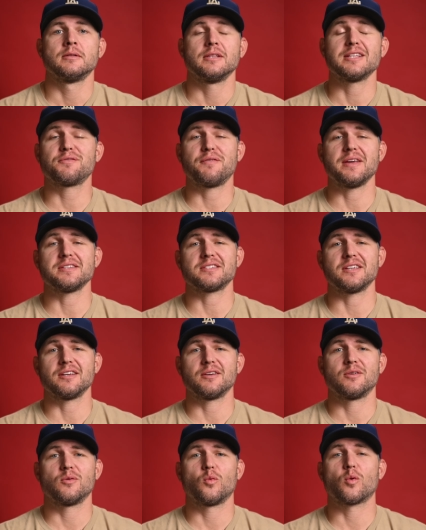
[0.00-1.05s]
Let's face
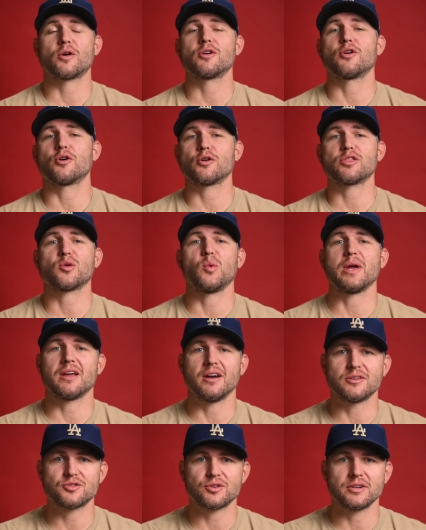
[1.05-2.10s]
it, we're an earthquake
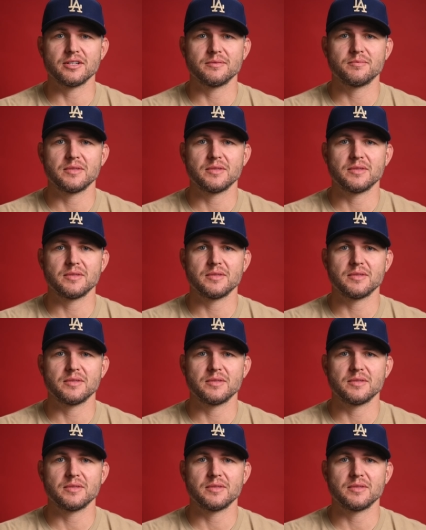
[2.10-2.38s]
country.